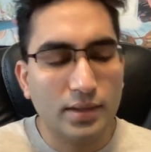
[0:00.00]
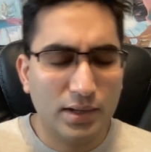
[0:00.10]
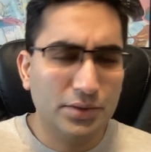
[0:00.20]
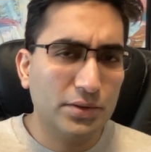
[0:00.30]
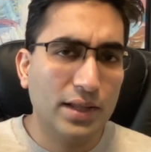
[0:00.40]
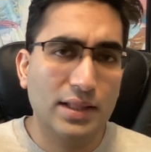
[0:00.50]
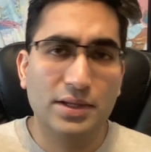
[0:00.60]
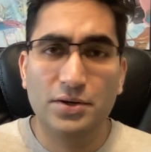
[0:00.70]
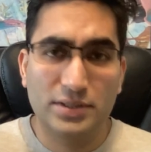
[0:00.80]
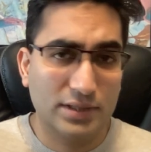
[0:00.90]
Other than that,
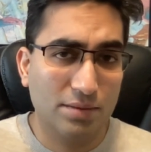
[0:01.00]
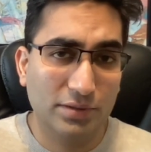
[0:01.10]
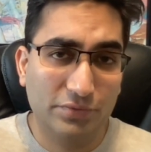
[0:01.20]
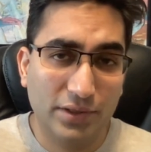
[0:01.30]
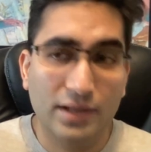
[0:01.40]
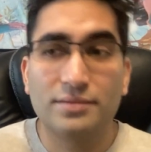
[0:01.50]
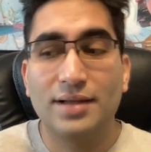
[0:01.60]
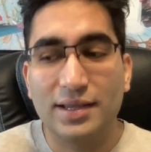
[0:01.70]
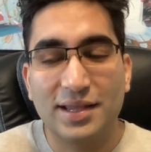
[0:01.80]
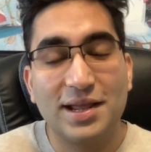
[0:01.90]
there is a template for that.
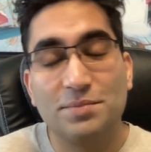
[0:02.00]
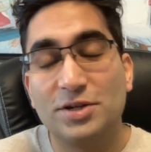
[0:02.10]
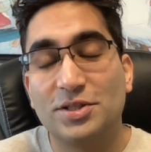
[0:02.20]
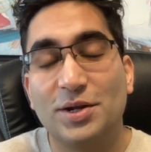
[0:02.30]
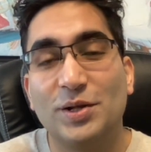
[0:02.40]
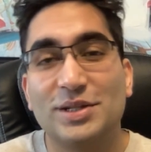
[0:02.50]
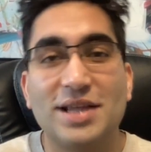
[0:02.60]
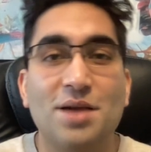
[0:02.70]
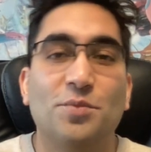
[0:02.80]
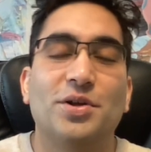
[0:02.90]
Again, I mention that all the
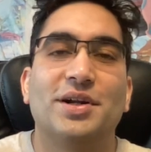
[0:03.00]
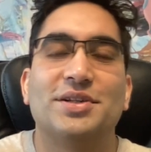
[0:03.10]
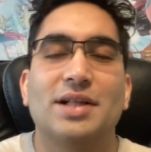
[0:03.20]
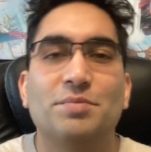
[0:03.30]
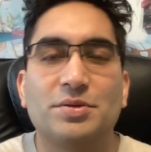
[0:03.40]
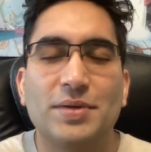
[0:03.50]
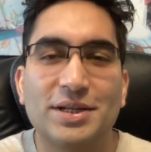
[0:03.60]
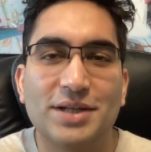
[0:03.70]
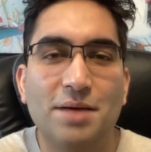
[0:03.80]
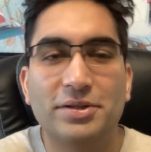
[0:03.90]
time with our CELPIP
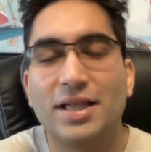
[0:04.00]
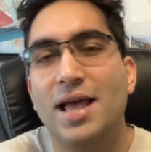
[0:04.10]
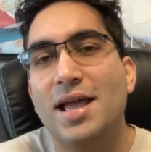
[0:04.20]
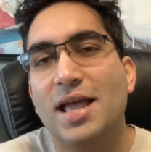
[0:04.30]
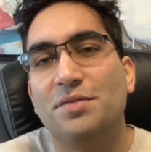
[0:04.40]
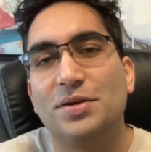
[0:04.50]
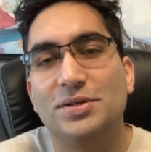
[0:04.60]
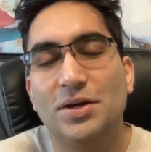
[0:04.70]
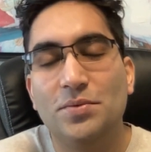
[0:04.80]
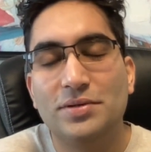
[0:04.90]
speaking topics. If you
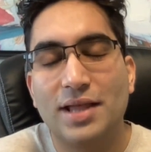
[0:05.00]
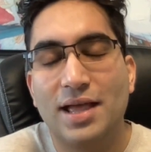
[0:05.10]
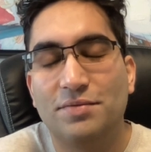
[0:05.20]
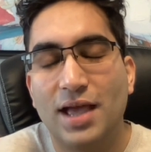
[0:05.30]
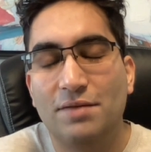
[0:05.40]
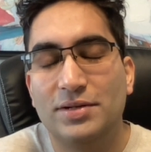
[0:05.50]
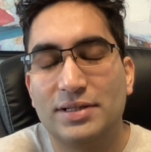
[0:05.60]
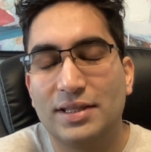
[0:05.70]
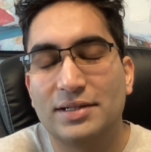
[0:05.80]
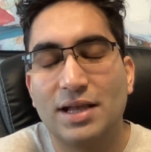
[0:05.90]
haven't
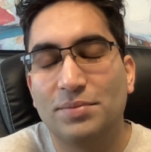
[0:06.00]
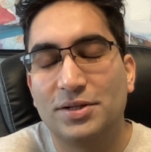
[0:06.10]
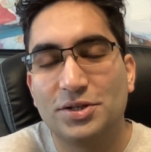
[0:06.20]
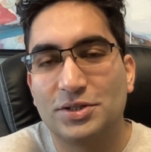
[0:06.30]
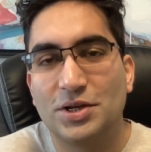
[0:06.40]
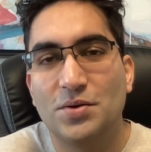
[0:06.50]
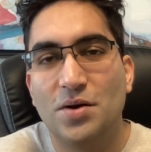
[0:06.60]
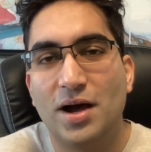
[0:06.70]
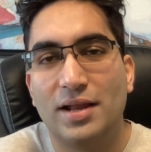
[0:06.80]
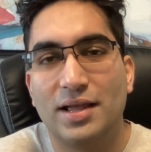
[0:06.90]
seen the templates, just go
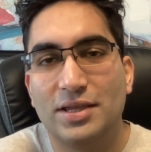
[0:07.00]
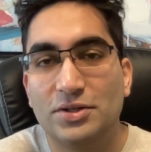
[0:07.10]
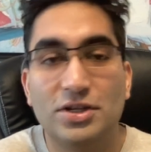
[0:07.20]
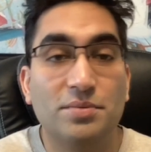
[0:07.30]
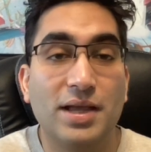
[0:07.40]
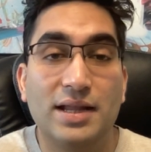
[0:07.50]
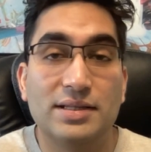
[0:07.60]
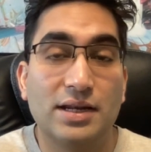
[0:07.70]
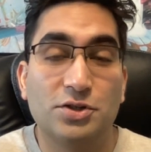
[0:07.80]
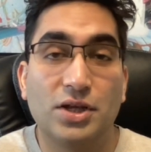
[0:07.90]
on YouTube, AZ
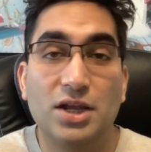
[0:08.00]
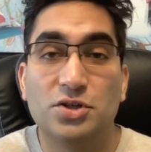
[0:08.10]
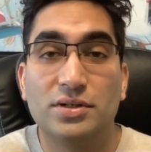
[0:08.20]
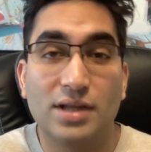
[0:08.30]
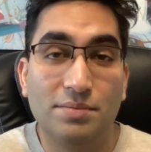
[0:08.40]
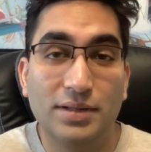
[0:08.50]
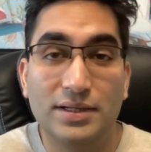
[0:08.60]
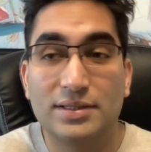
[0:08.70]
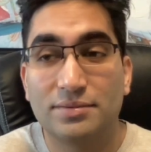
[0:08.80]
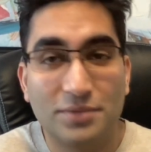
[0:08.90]
Education
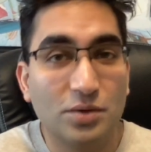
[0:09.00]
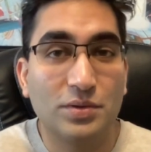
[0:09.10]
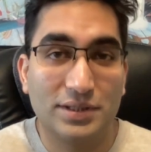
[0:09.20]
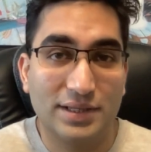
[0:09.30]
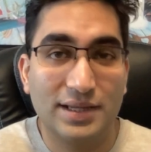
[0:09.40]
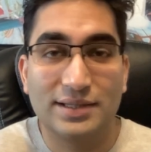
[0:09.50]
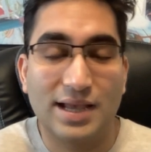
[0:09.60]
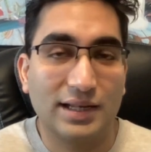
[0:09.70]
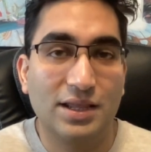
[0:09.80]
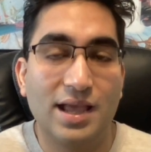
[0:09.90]
Templates. You will see
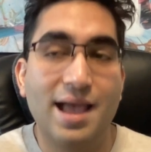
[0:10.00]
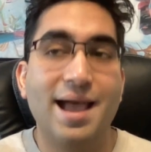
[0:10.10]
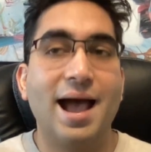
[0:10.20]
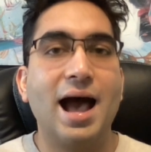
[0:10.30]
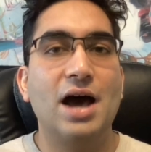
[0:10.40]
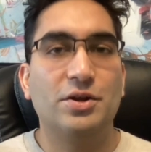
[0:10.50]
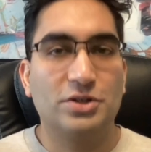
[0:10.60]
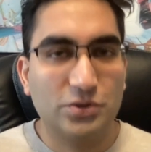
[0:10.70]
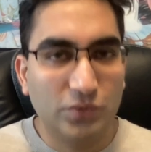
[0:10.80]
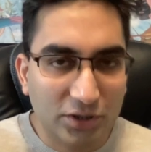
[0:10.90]
exactly how to
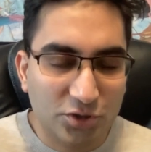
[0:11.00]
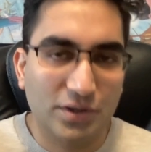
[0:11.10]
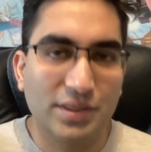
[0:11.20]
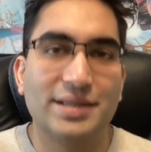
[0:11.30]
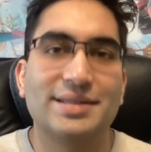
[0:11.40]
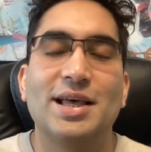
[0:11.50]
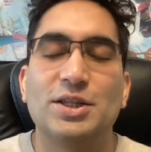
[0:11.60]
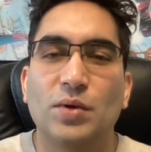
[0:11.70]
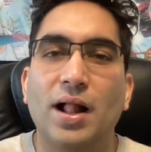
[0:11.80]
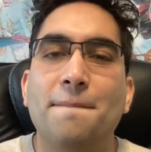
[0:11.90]
structure this
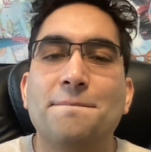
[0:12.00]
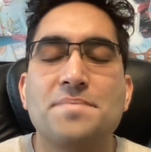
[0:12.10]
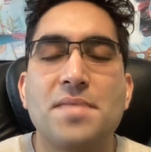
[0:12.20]
as well.